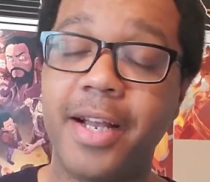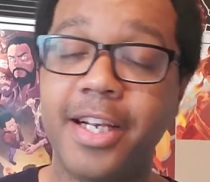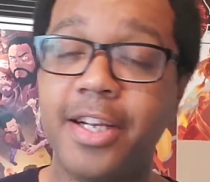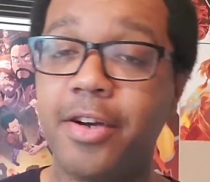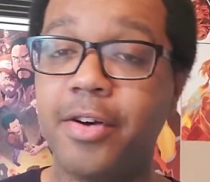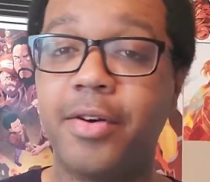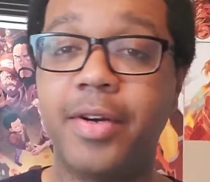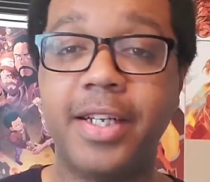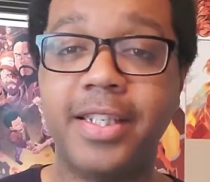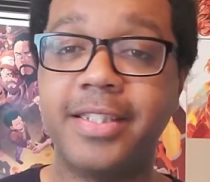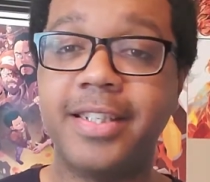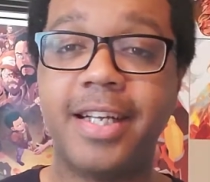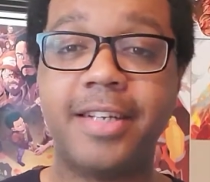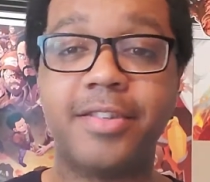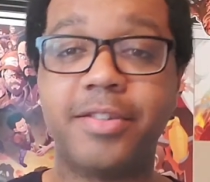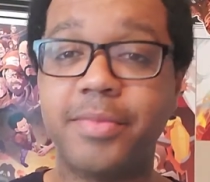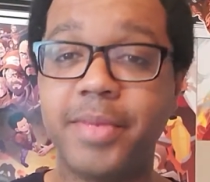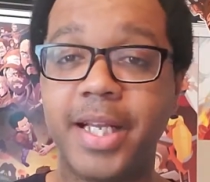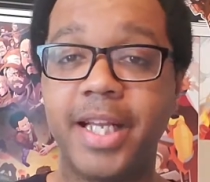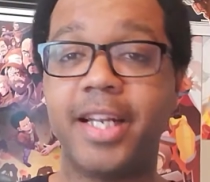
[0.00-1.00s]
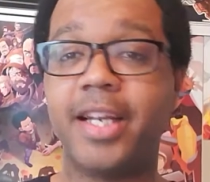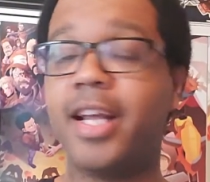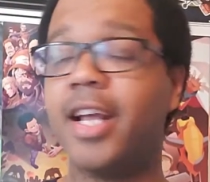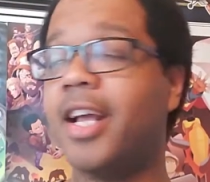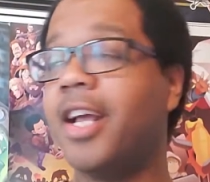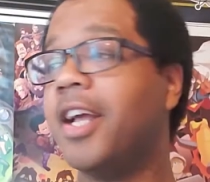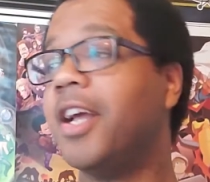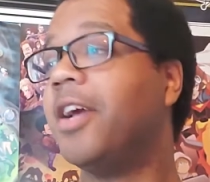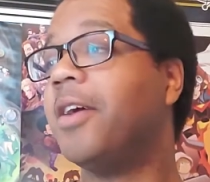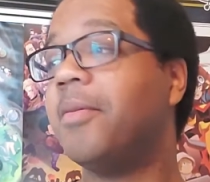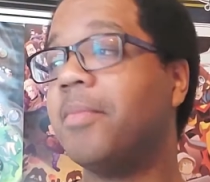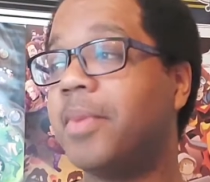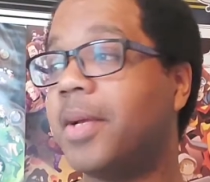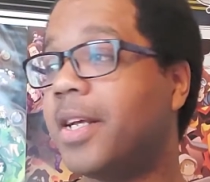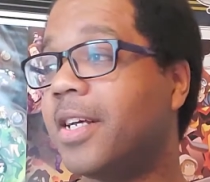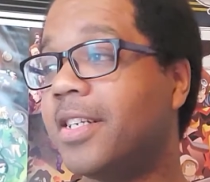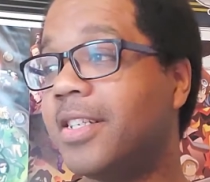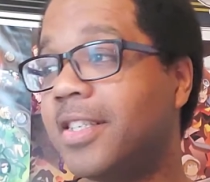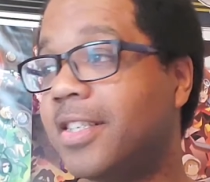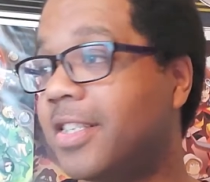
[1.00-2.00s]
I know it sounds mean
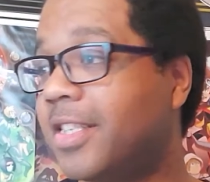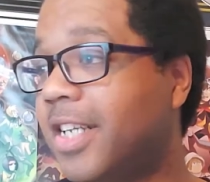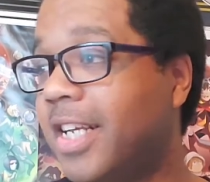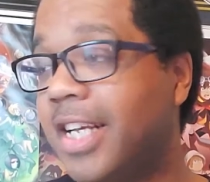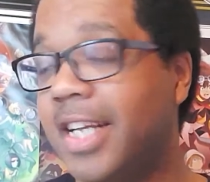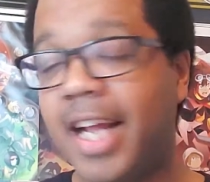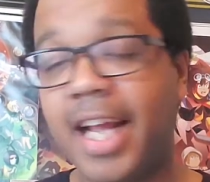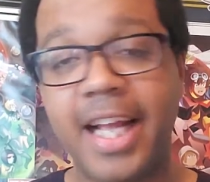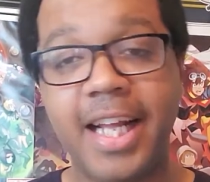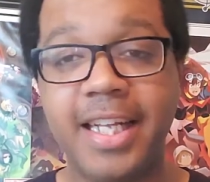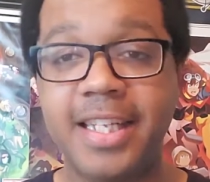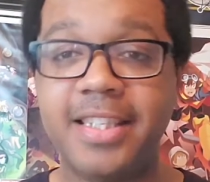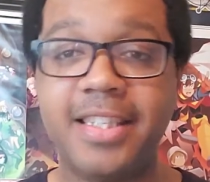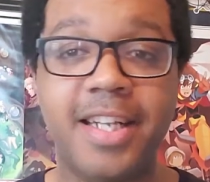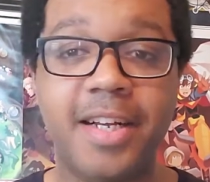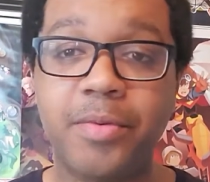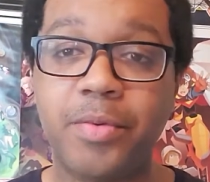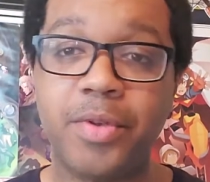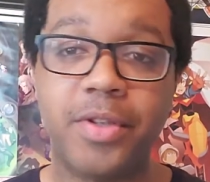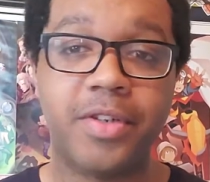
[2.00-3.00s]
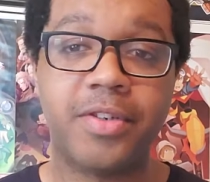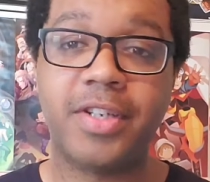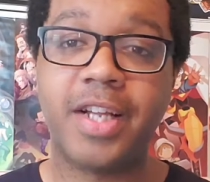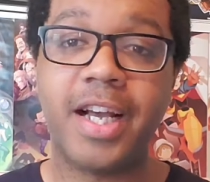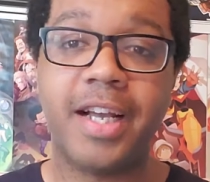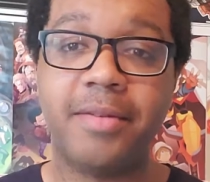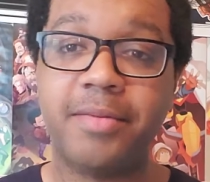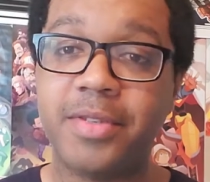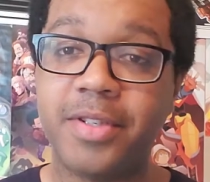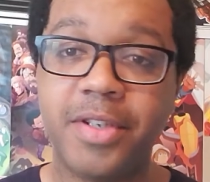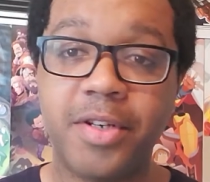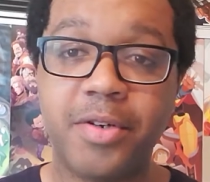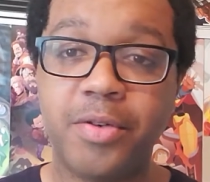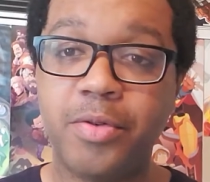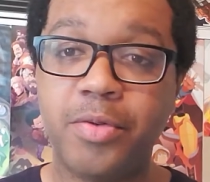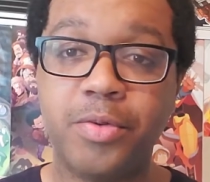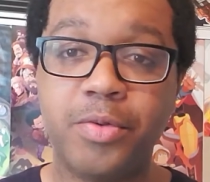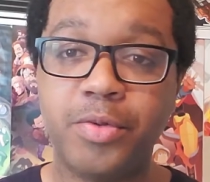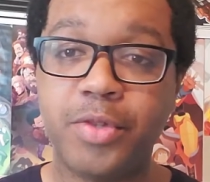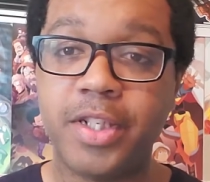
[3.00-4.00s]
because it, it's not worth your time to know
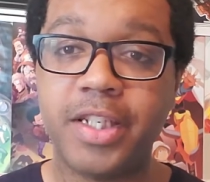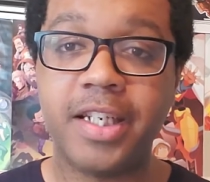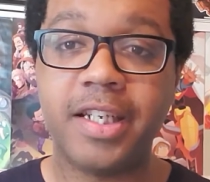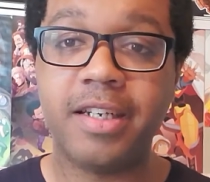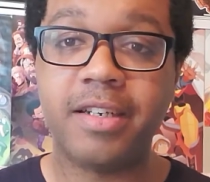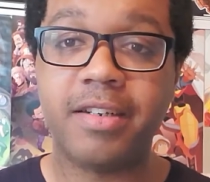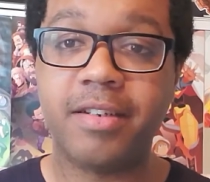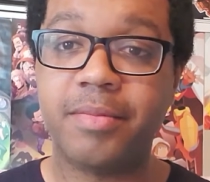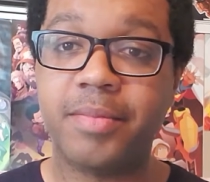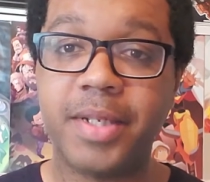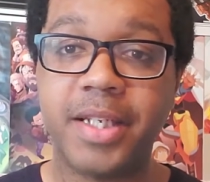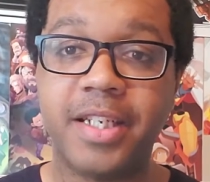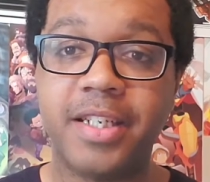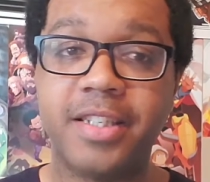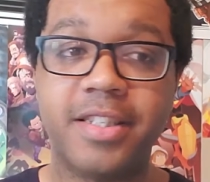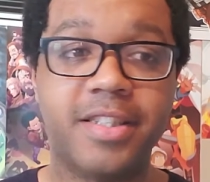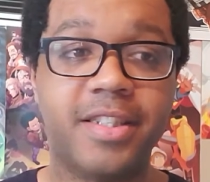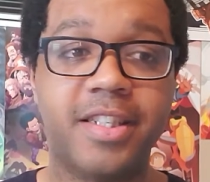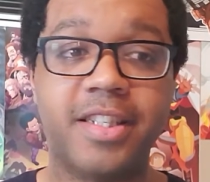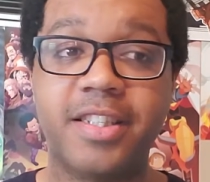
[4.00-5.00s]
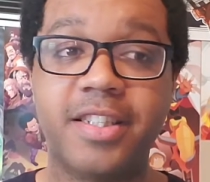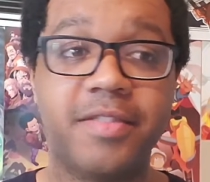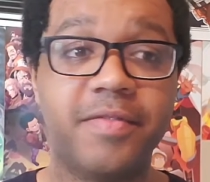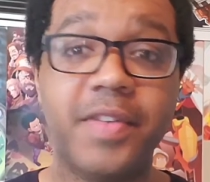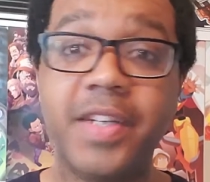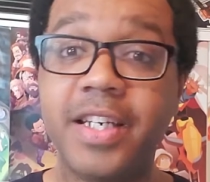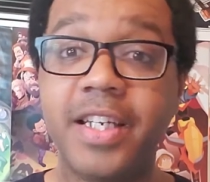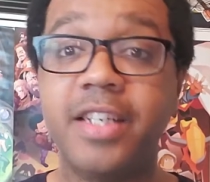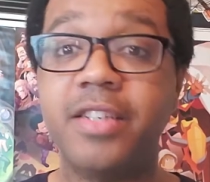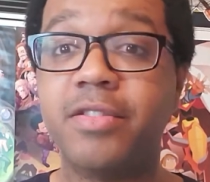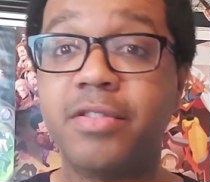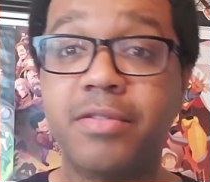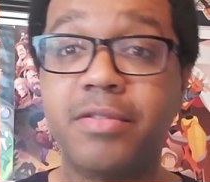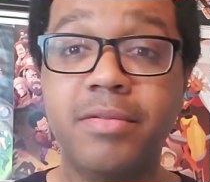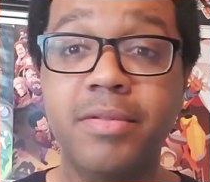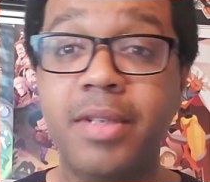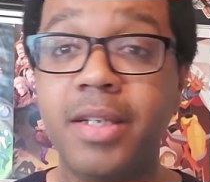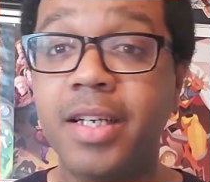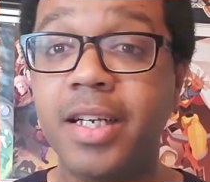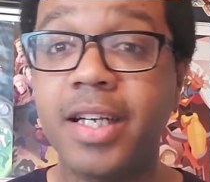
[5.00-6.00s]
who's in here because it's Vin Diesel,
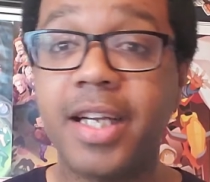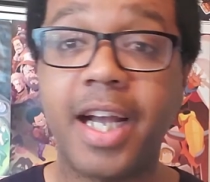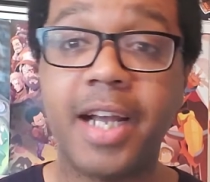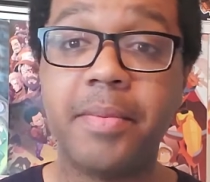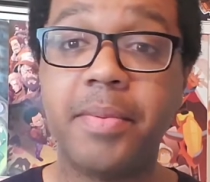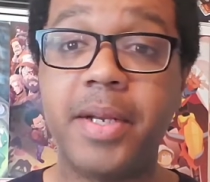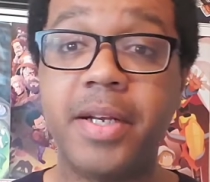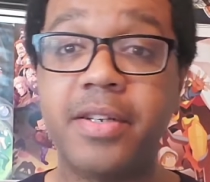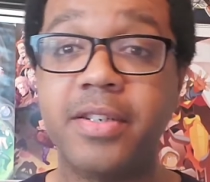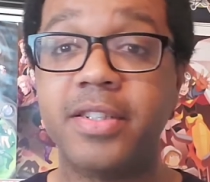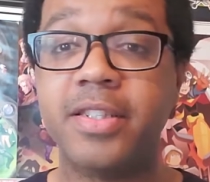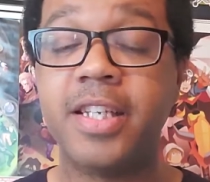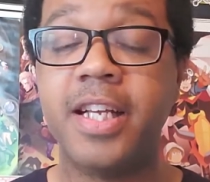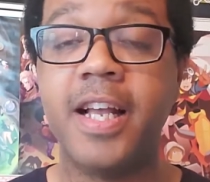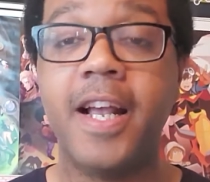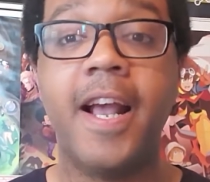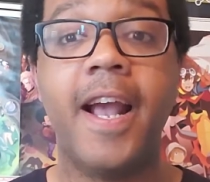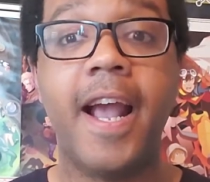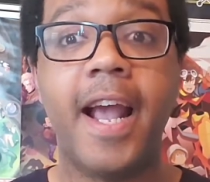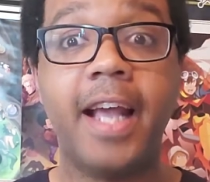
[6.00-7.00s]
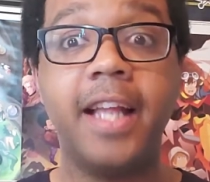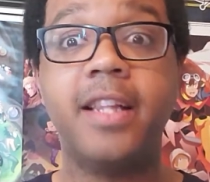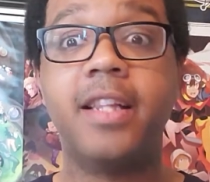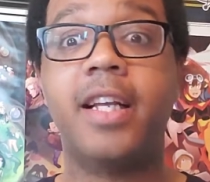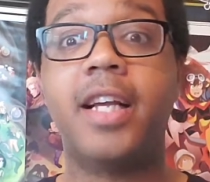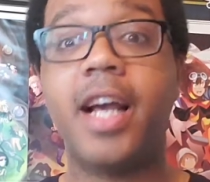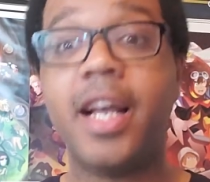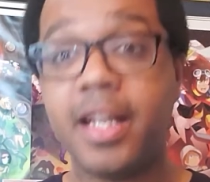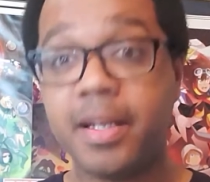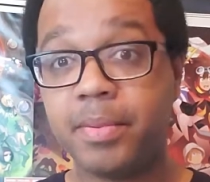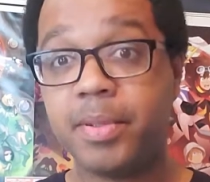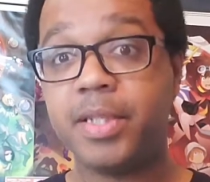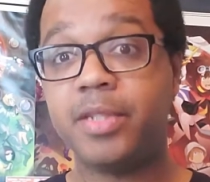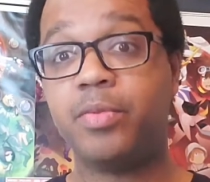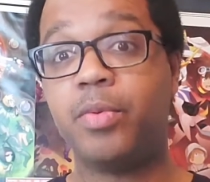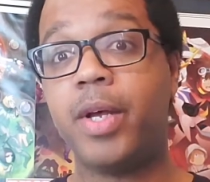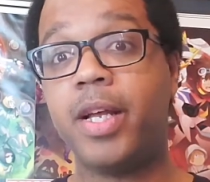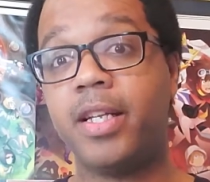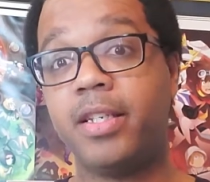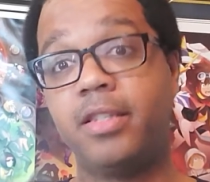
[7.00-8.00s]
Guy Pearce, and the guy that plays
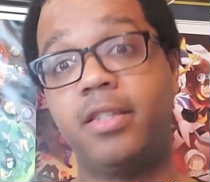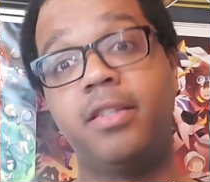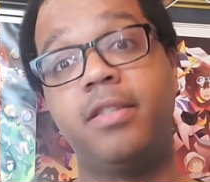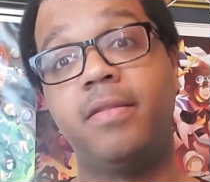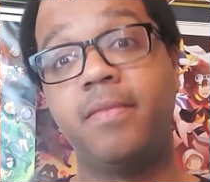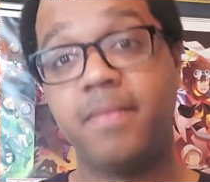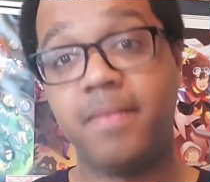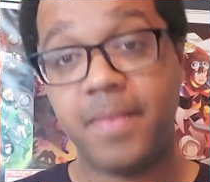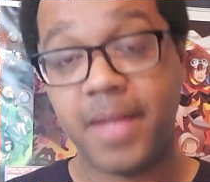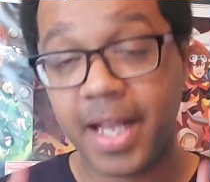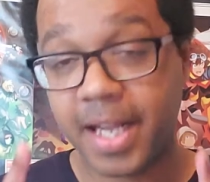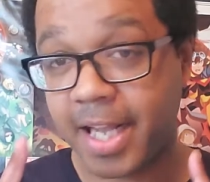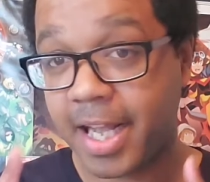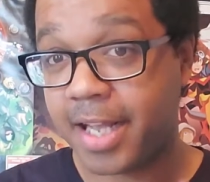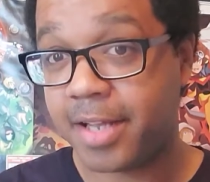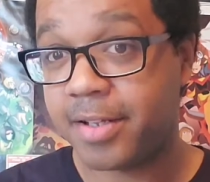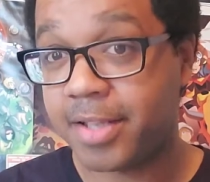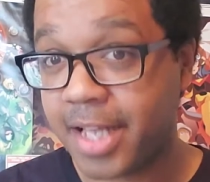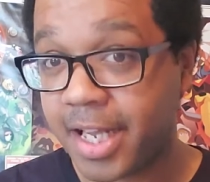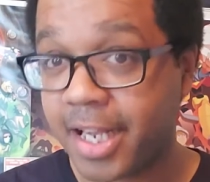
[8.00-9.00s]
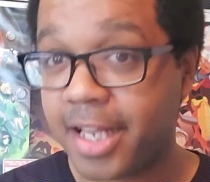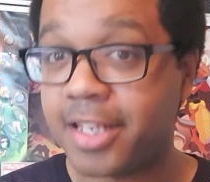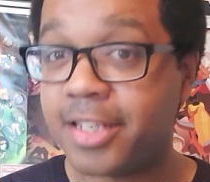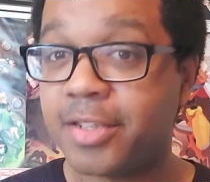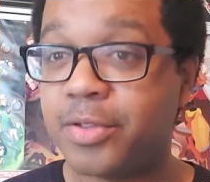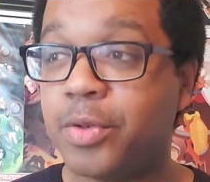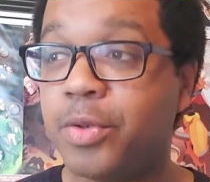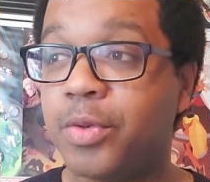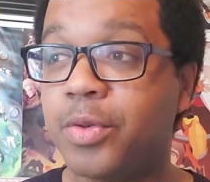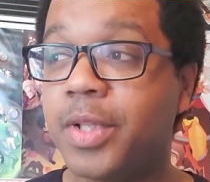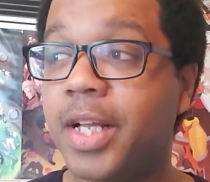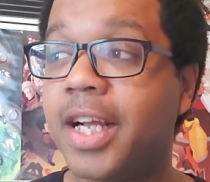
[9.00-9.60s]
Wedge that guy that guy's cool.